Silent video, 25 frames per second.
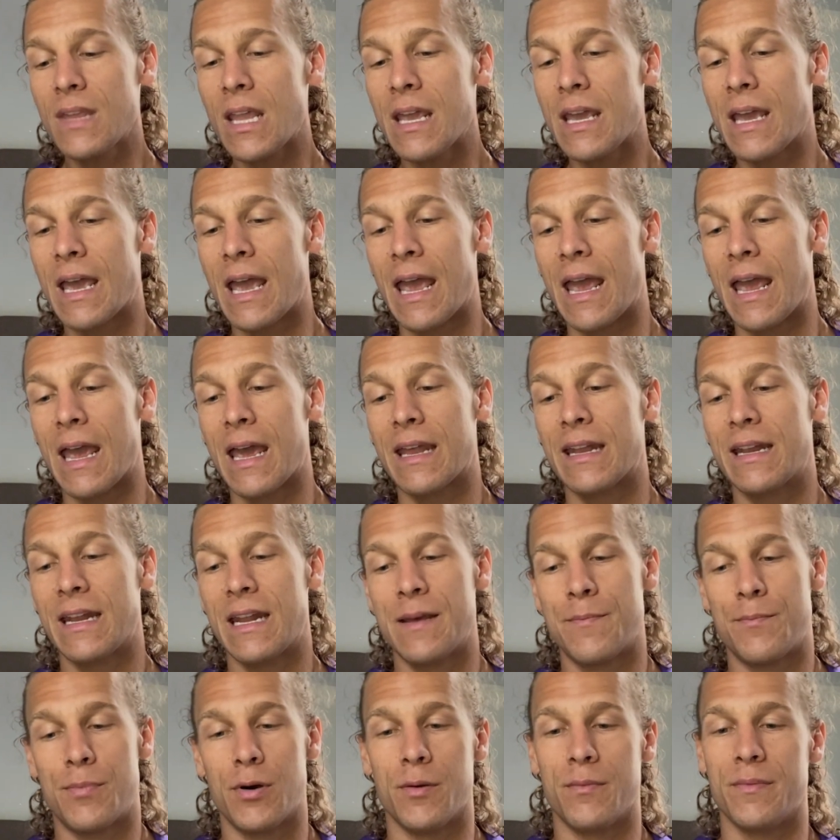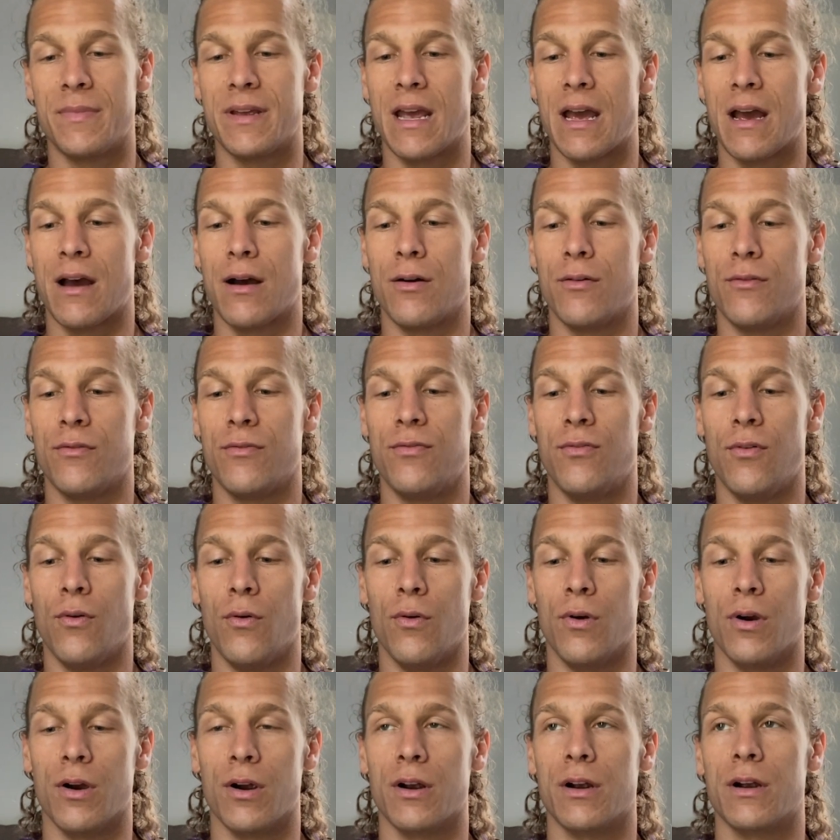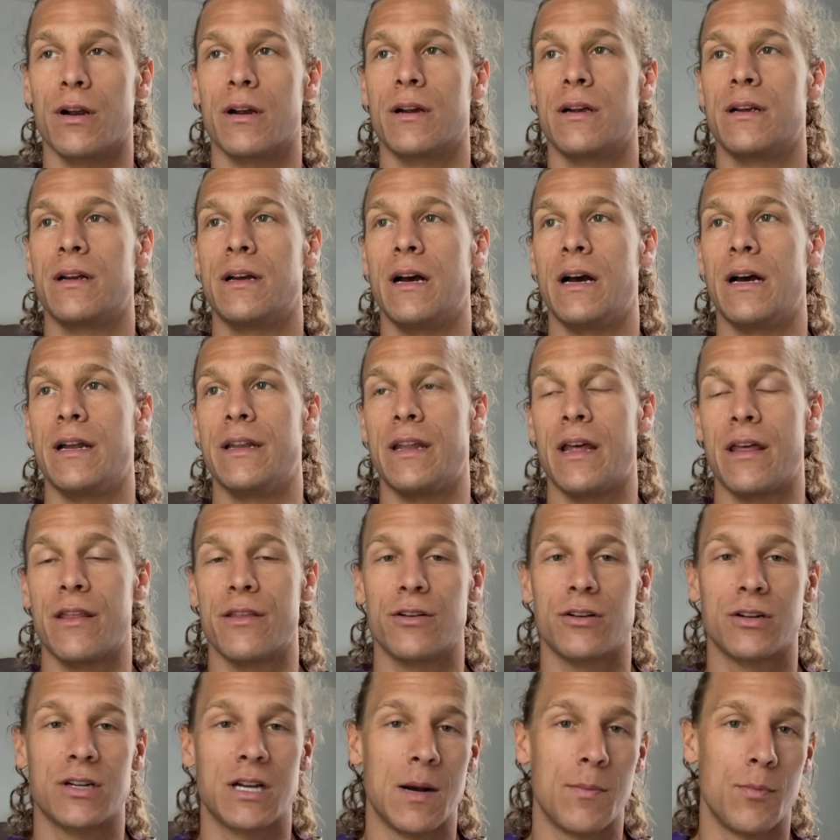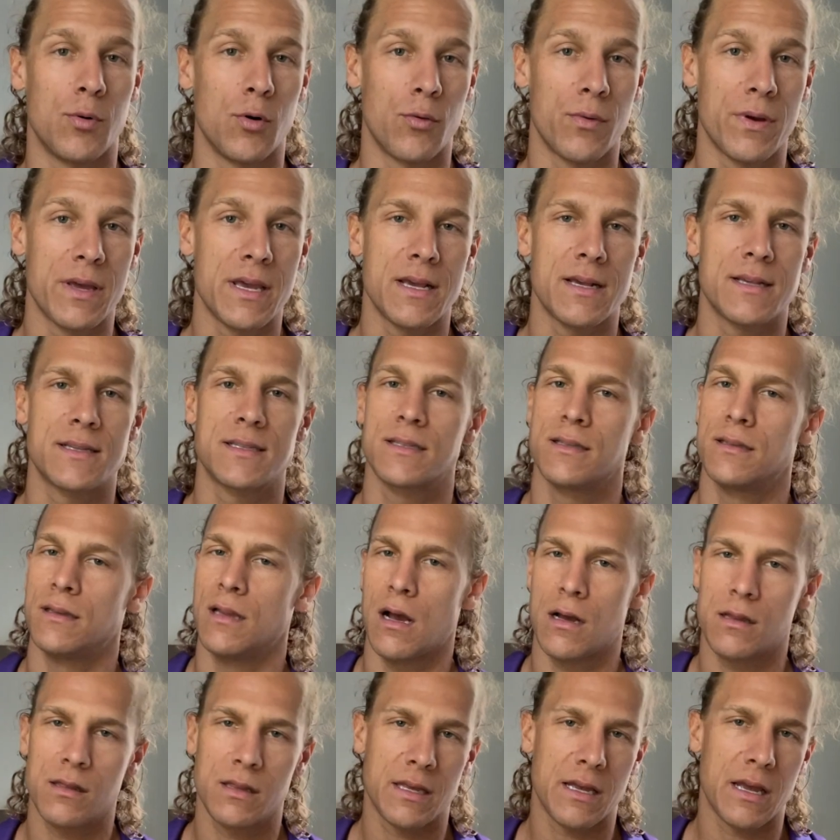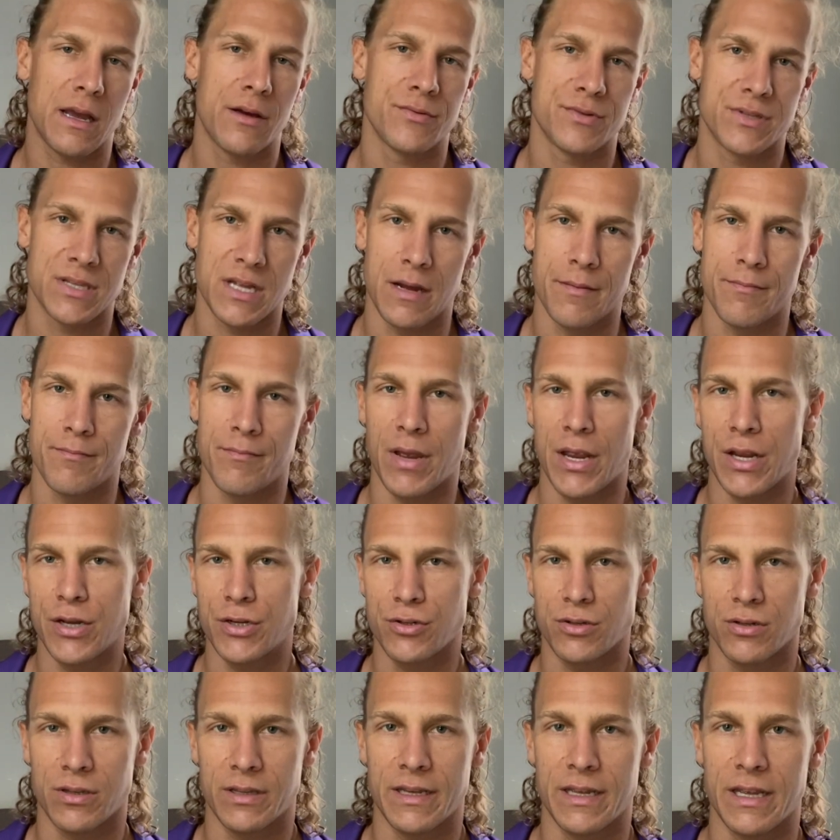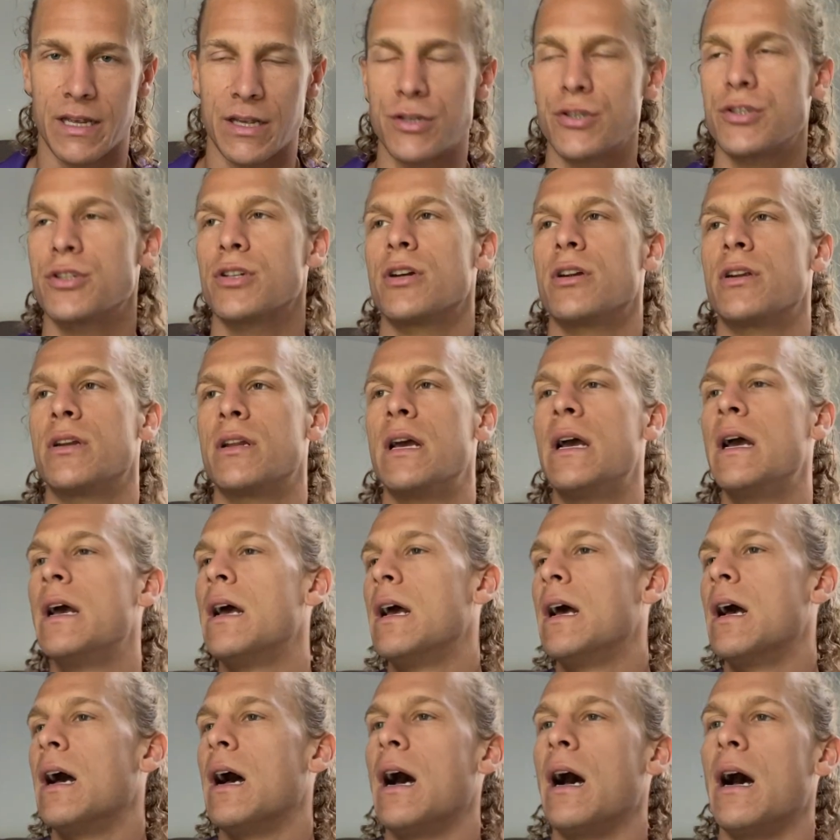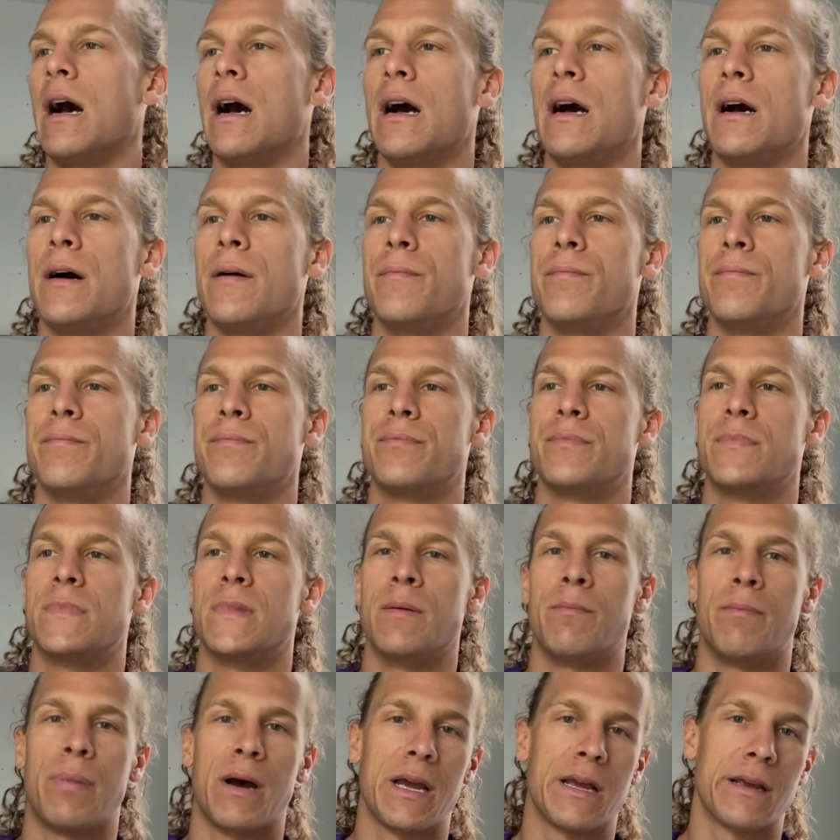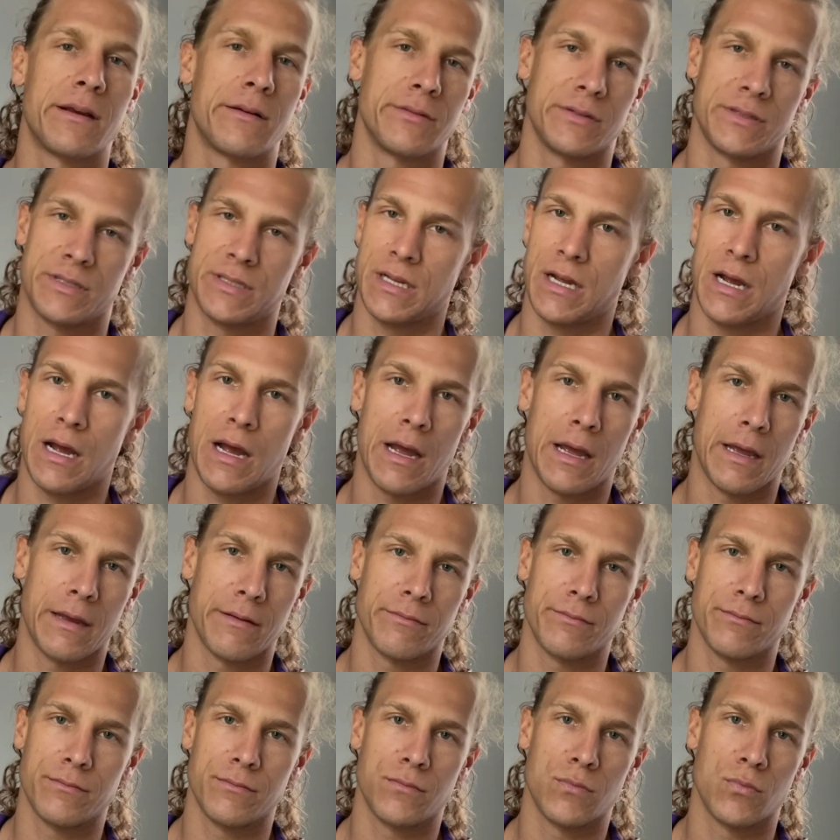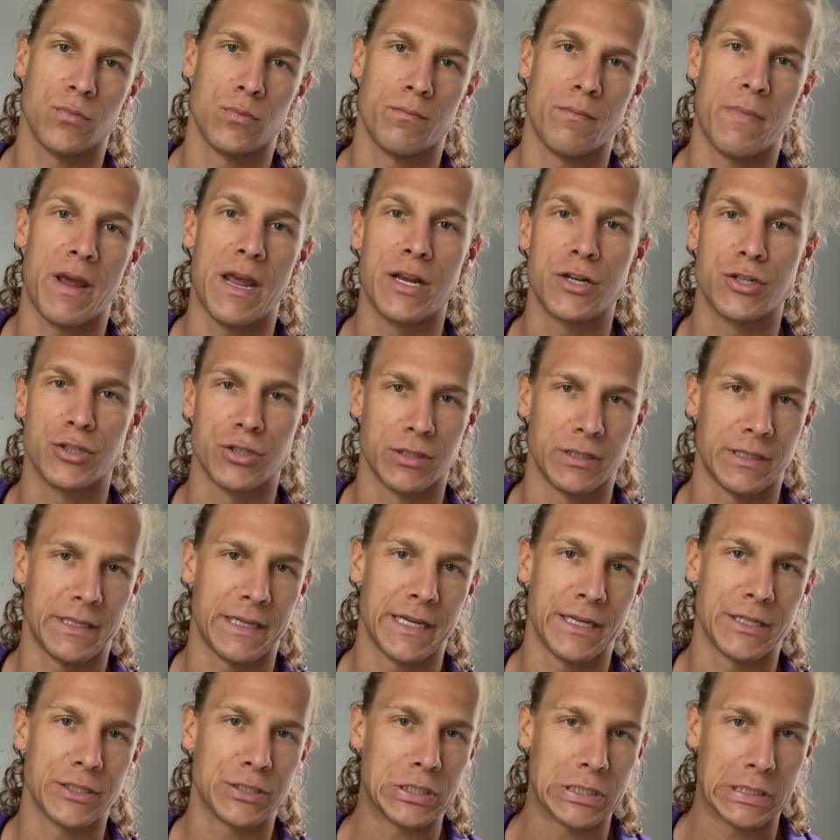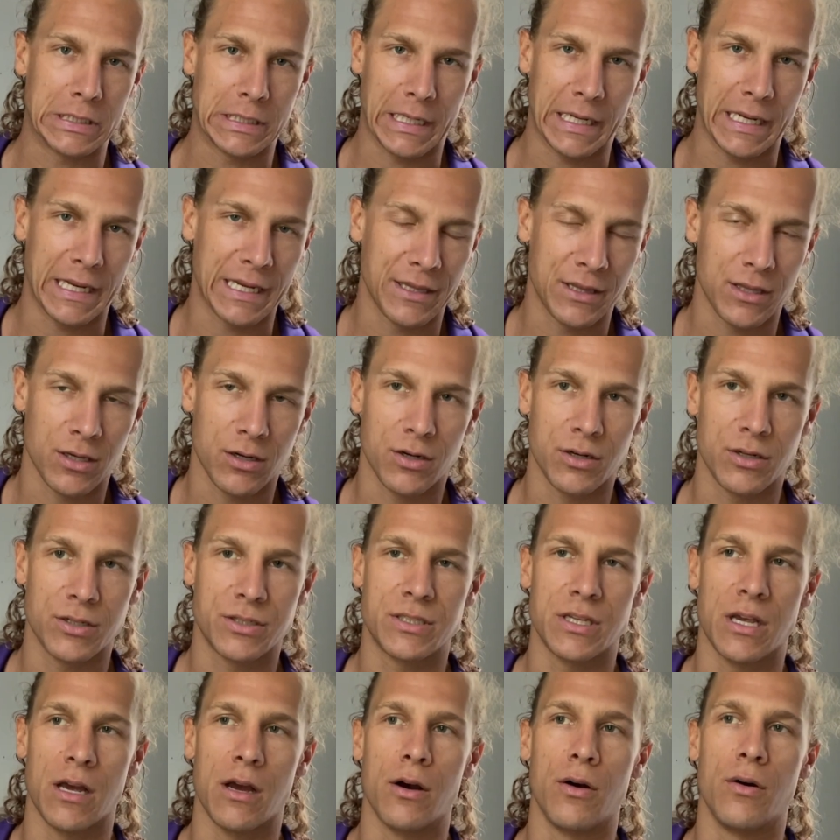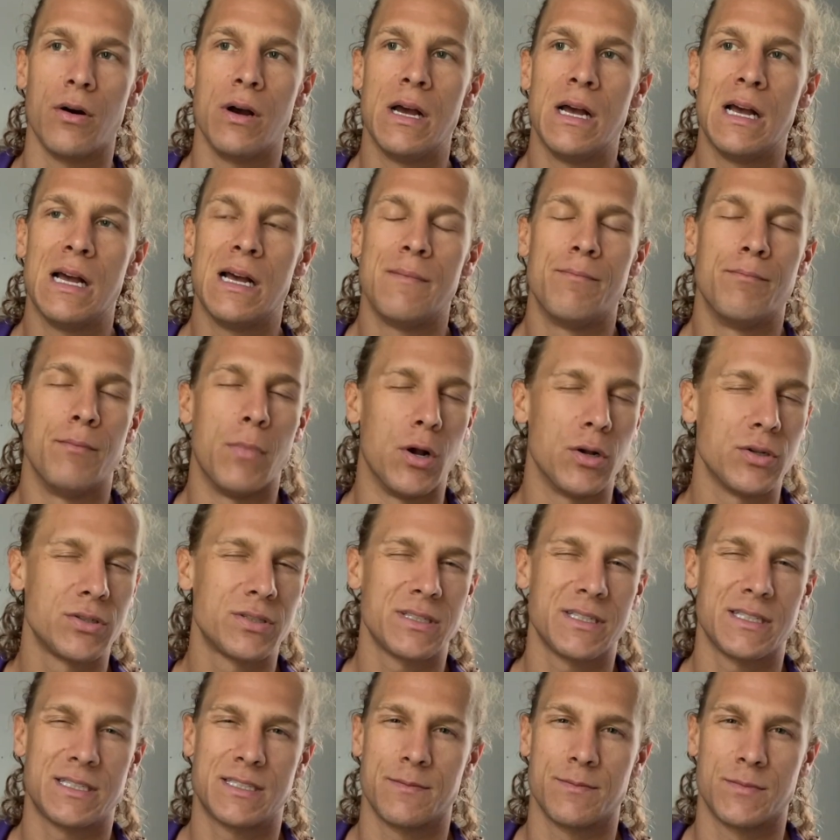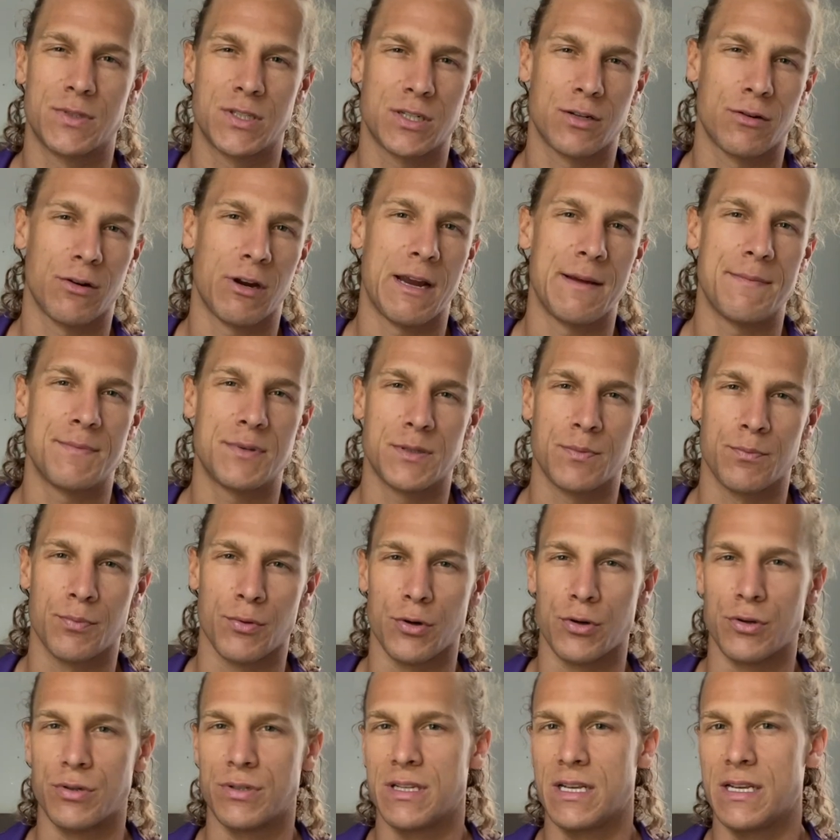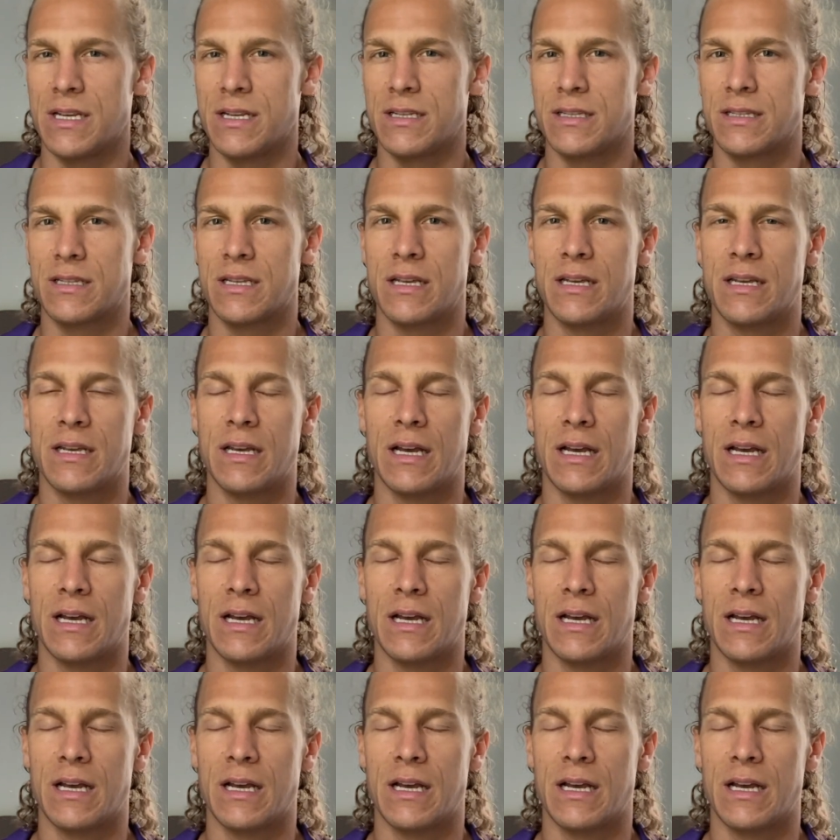it put me out for another couple weeks. Luckily, I was not majorly injured. The bike was not majorly injured either, so mostly some scrapes, bruises,